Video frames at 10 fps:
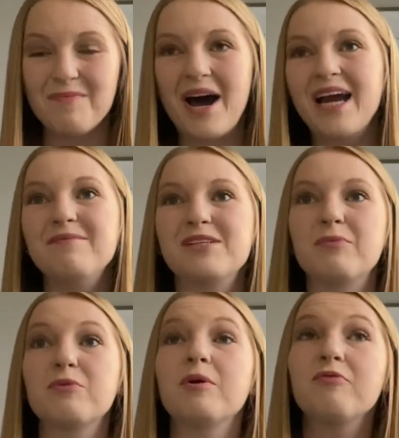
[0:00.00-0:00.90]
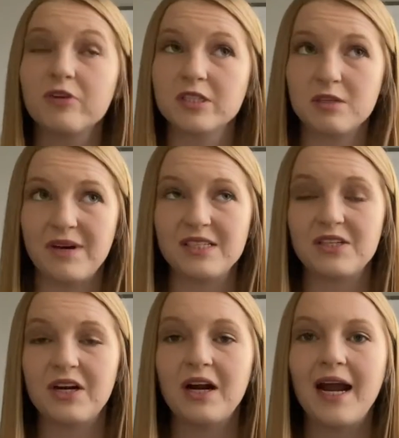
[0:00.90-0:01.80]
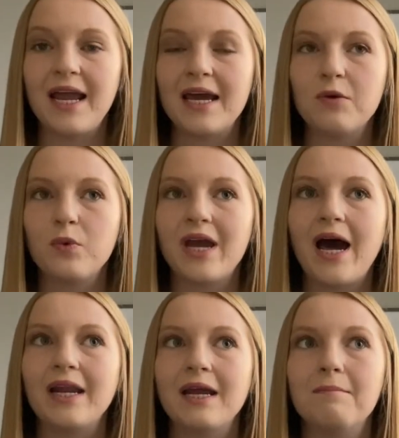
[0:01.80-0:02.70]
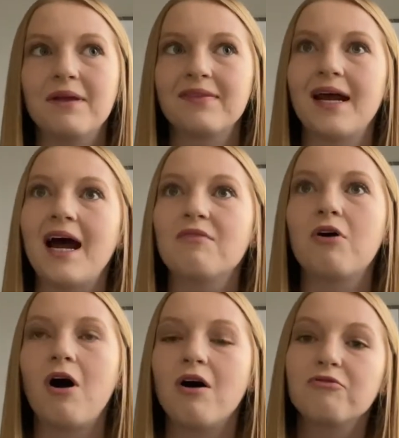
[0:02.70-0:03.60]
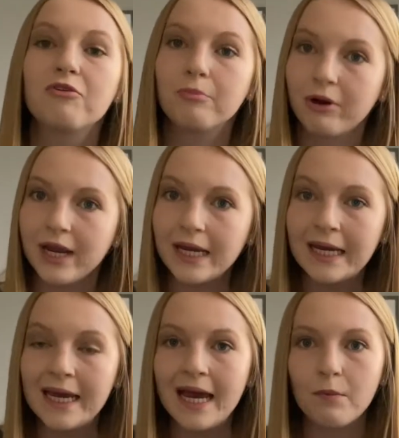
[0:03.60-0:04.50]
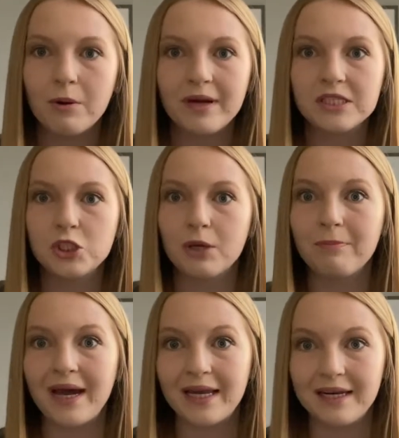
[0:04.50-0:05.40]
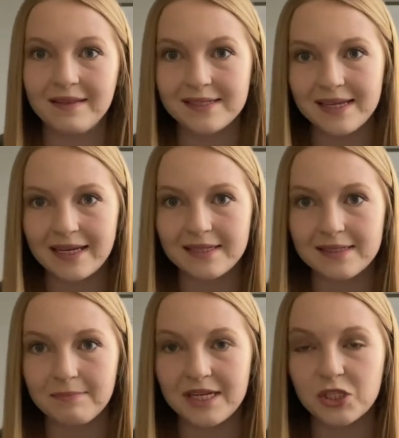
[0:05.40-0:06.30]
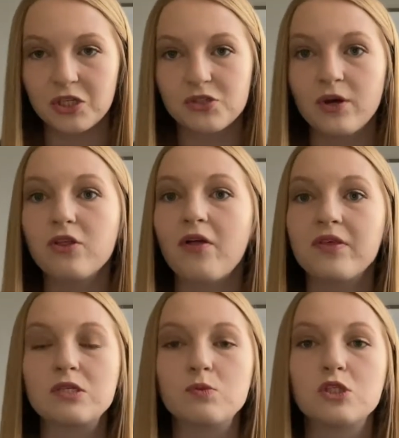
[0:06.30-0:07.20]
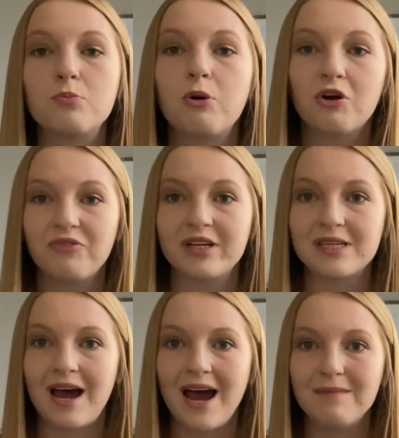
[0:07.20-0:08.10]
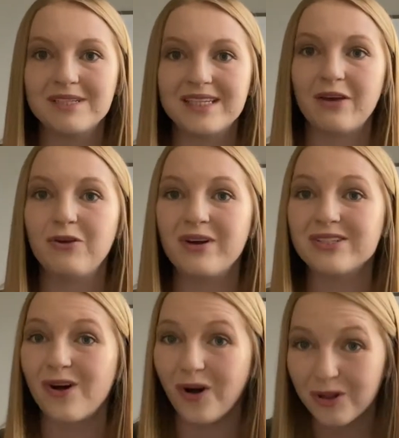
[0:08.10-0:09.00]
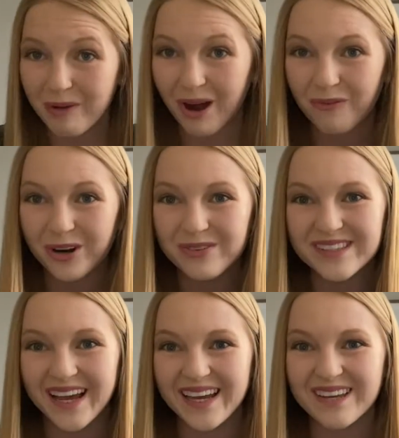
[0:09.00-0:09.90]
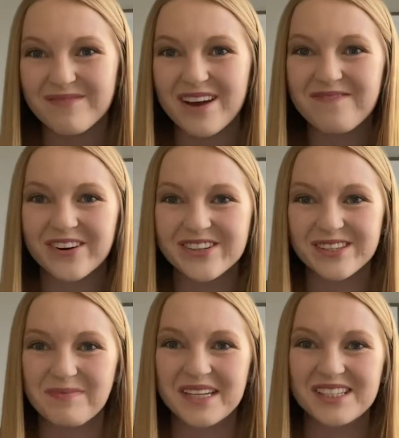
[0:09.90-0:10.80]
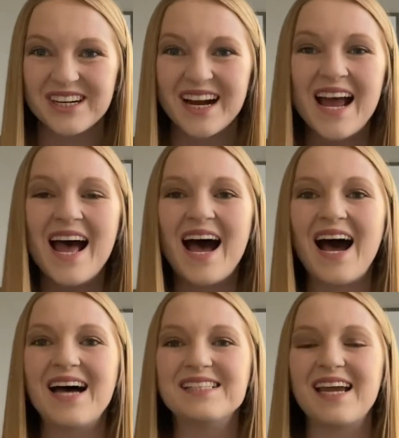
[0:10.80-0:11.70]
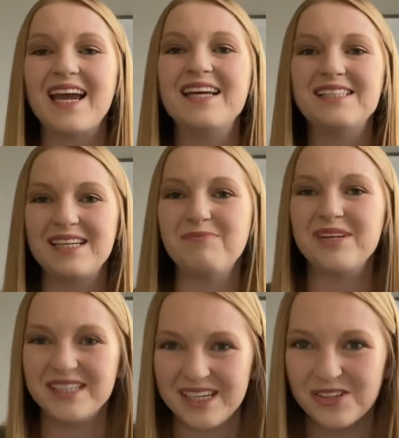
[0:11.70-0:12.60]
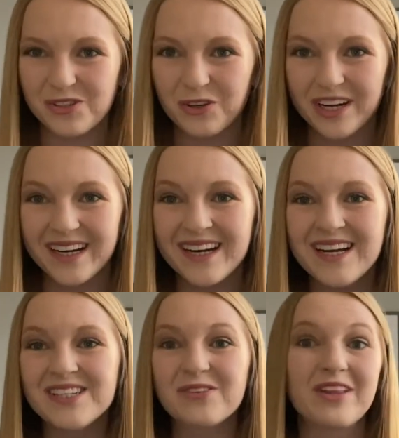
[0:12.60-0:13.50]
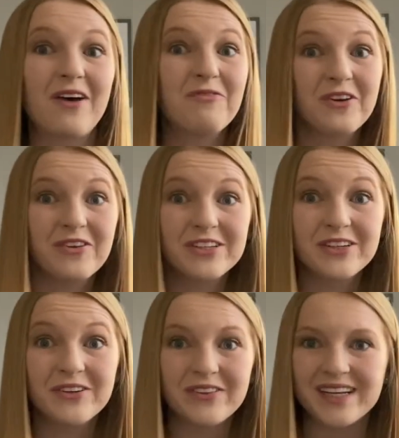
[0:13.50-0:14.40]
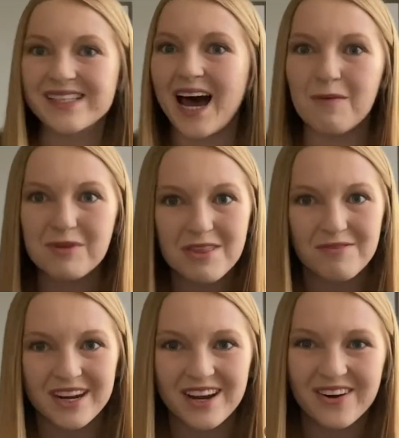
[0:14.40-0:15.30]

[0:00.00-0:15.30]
am done with my first semester and we had a month and a half off for break and we're about to jump back into the second semester. So I thought this was the perfect time to tell you guys all about what it was like in my first semester as a DPT student. So without further ado, let's hop into the video.